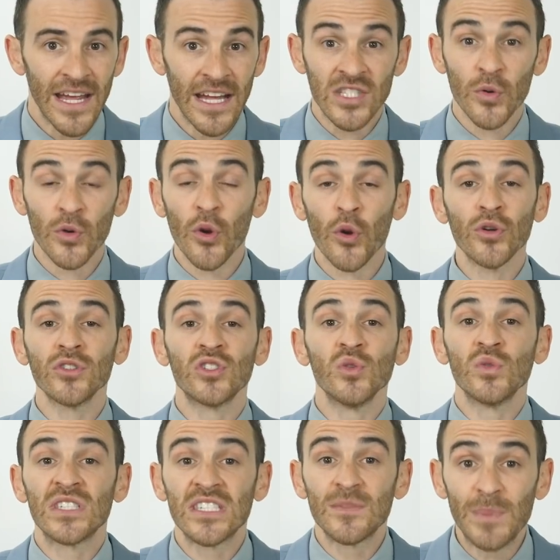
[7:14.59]
And so in order
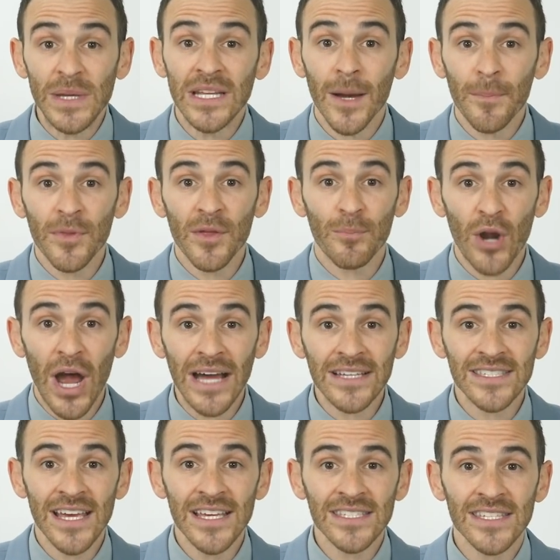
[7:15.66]
to speed up the
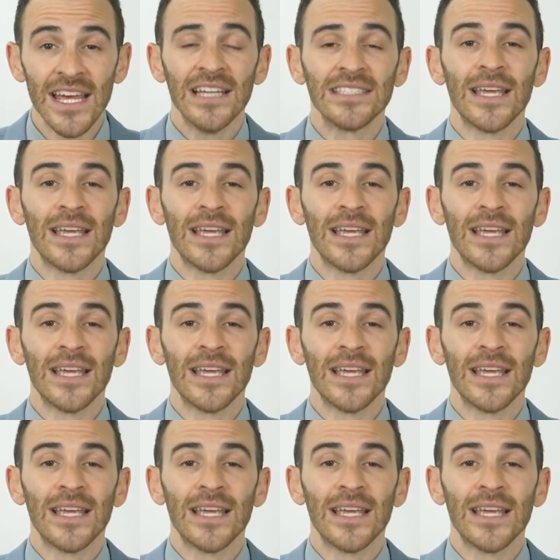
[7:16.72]
process,